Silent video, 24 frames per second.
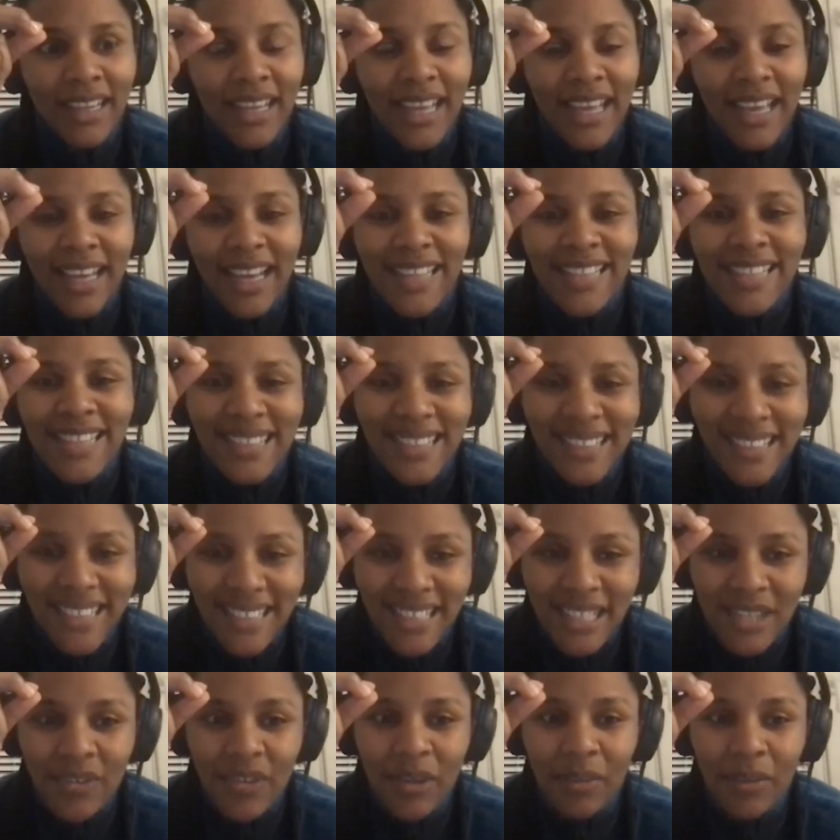And I said,
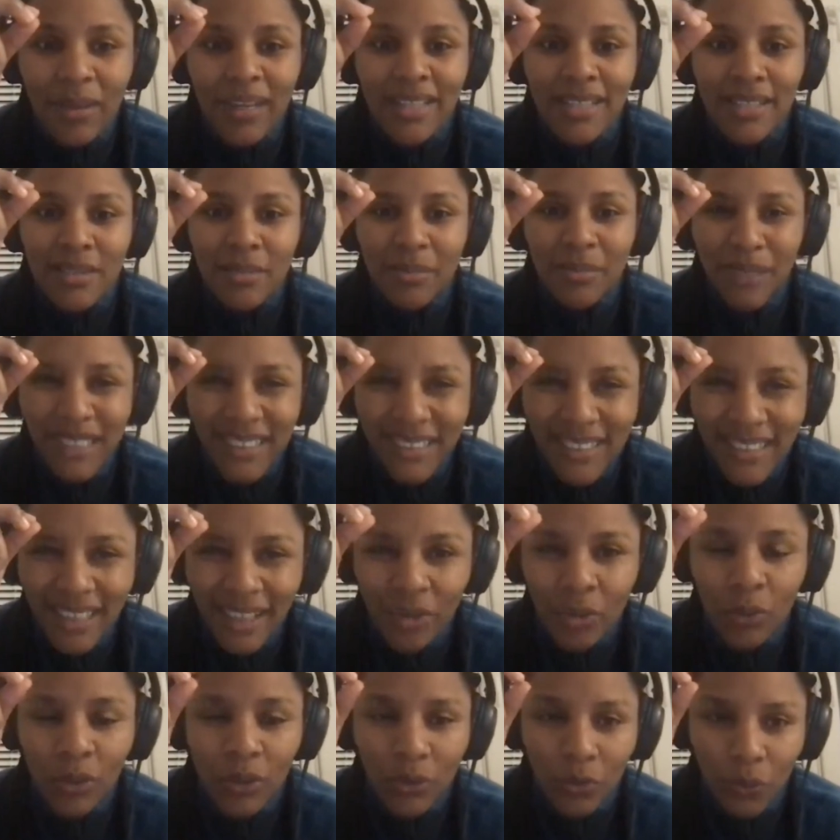this film has to be
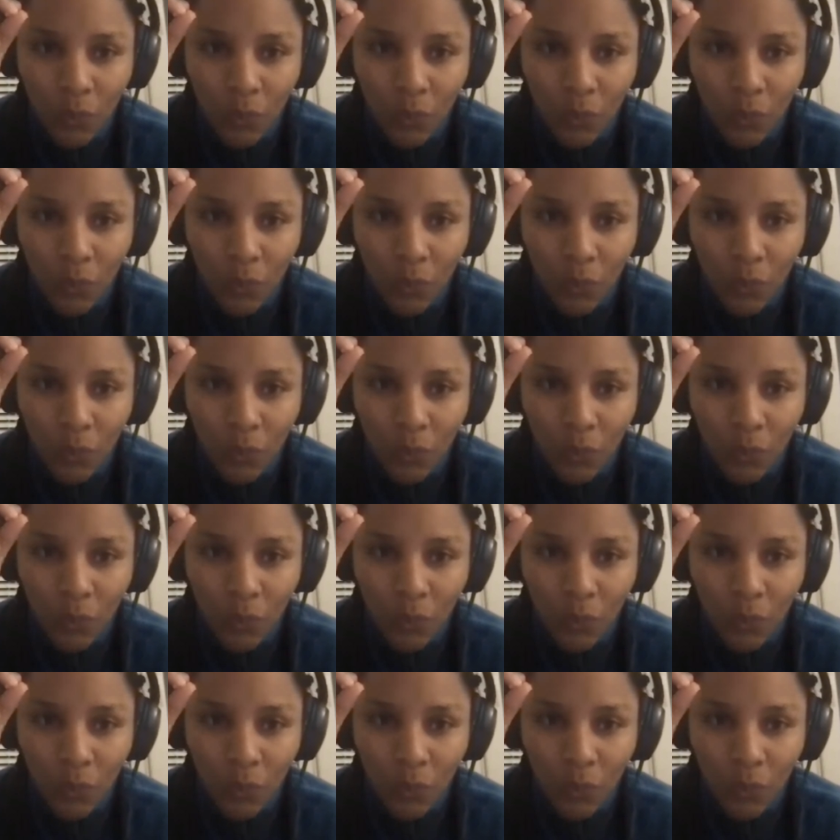done with